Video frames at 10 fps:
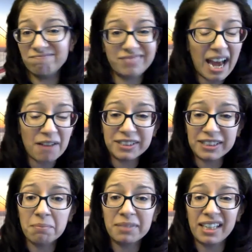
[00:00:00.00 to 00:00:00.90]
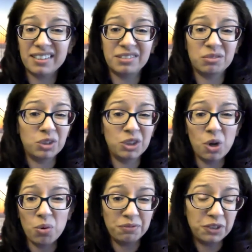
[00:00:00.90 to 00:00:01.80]
have some that
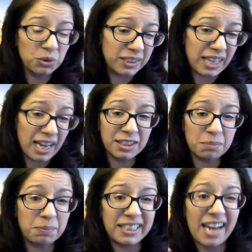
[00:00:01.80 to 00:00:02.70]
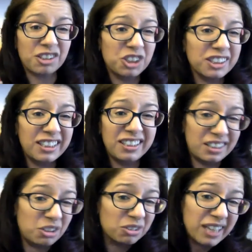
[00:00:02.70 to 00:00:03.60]
know a few signs, but actually they
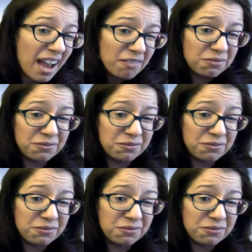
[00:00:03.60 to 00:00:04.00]
don't have